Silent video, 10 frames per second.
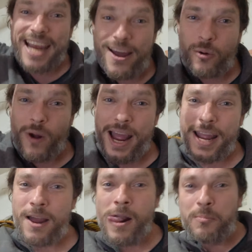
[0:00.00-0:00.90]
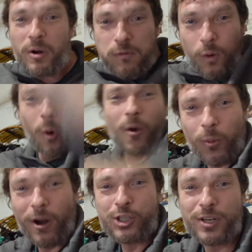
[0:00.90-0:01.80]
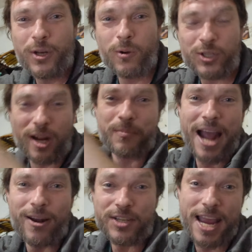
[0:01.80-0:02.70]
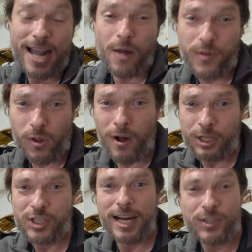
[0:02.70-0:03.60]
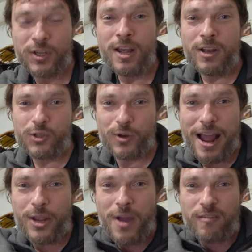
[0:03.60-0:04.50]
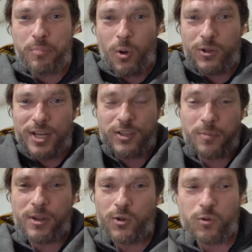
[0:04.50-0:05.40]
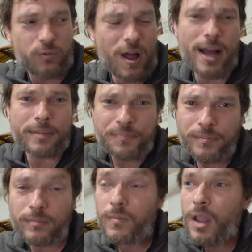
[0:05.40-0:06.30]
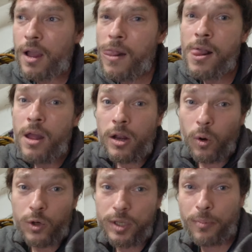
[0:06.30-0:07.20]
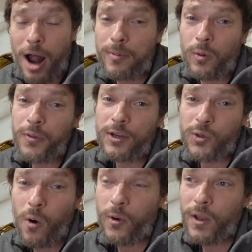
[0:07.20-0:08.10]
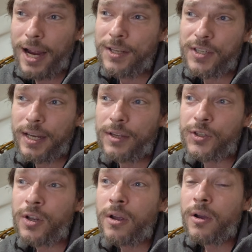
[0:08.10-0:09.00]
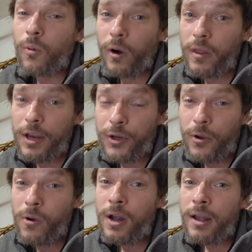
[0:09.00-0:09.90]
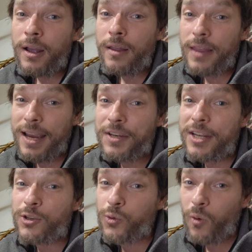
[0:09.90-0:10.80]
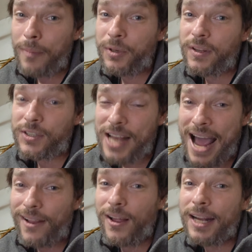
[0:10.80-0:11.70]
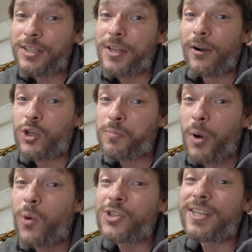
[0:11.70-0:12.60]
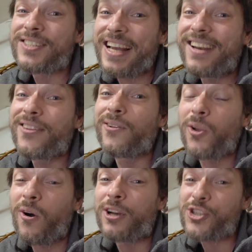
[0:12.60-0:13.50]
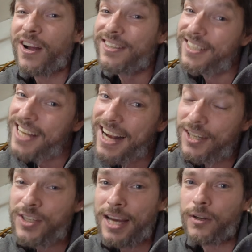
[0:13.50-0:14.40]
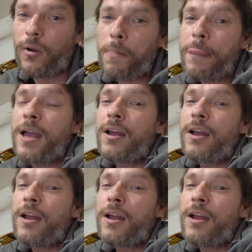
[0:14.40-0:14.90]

get away before the Russian nukes come down and take out the launch sites. So now you have both sets of missiles flying course, the problem with these northern lights is what do they do? They disrupt the satellites that are supposed to send the launch on detect signal.